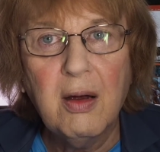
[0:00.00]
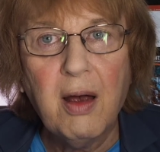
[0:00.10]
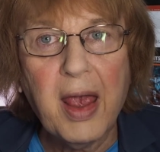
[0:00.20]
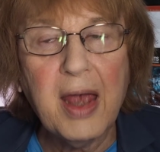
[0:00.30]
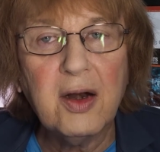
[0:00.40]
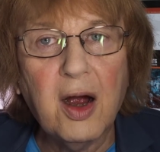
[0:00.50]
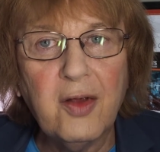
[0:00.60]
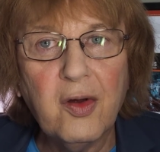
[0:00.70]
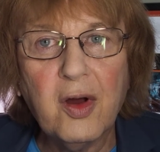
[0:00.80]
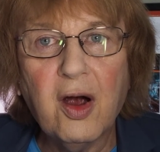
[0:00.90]
And
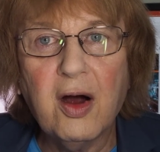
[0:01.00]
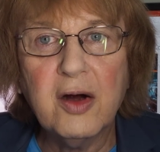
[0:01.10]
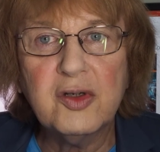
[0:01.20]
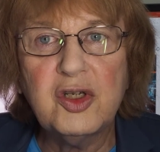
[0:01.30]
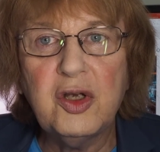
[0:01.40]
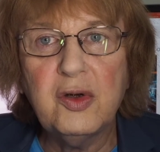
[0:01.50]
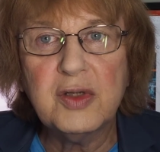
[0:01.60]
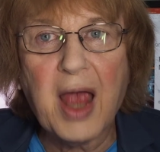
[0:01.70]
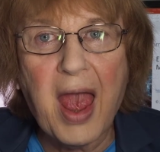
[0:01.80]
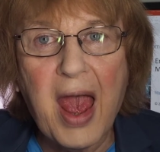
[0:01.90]
other cars use
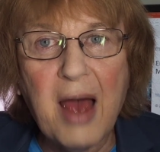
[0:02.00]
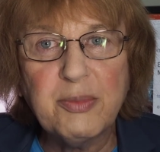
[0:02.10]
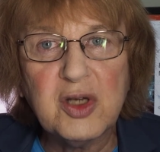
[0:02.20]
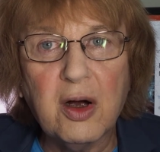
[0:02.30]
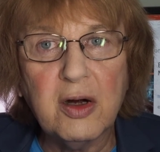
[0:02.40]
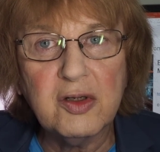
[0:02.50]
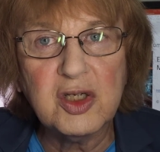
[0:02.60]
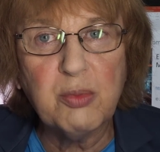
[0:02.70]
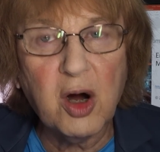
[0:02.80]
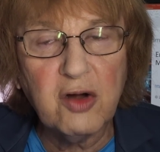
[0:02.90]
apps on
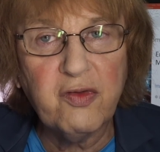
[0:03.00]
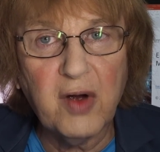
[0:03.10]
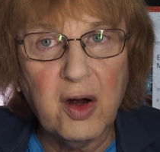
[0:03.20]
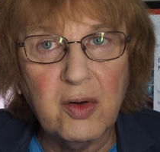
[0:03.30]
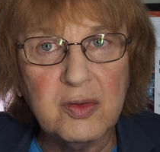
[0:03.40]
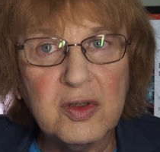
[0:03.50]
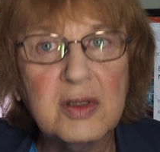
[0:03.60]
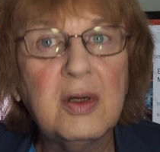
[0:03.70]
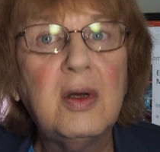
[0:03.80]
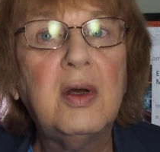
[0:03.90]
smartphones
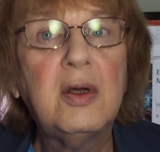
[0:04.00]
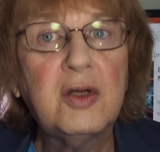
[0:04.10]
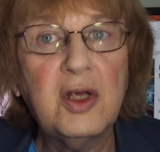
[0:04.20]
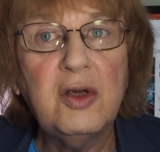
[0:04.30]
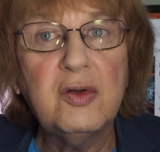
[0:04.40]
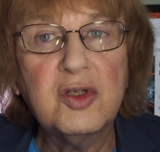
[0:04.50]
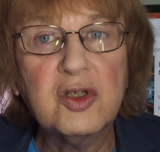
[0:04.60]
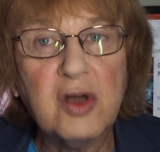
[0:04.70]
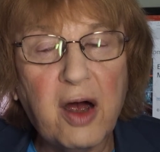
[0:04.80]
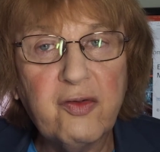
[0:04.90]
to use
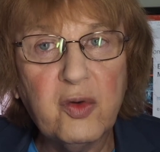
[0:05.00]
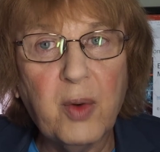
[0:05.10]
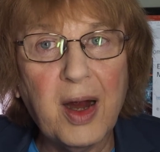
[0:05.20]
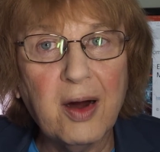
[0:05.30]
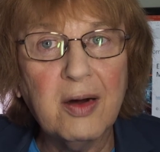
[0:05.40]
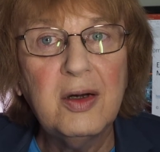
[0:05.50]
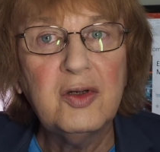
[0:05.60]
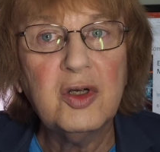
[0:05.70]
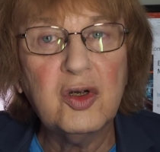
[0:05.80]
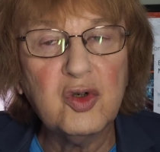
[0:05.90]
software
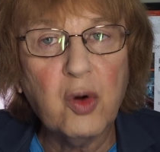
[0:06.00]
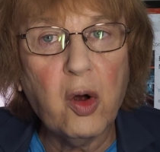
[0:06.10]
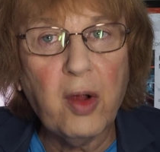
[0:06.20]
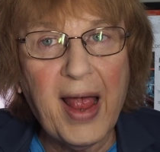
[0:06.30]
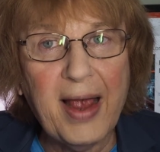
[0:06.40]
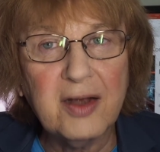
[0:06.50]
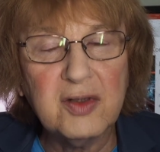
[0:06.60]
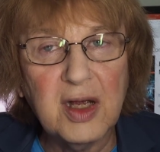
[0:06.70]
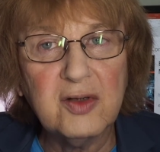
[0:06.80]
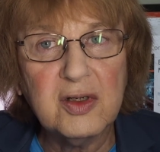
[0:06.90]
to control
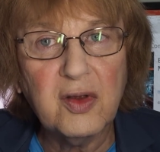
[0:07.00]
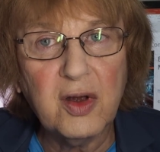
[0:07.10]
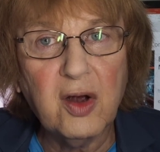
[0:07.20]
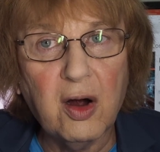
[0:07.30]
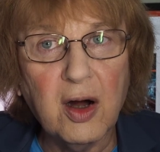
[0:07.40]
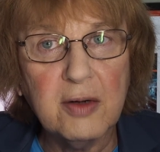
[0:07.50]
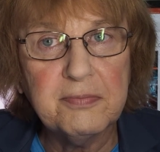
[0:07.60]
access to the car.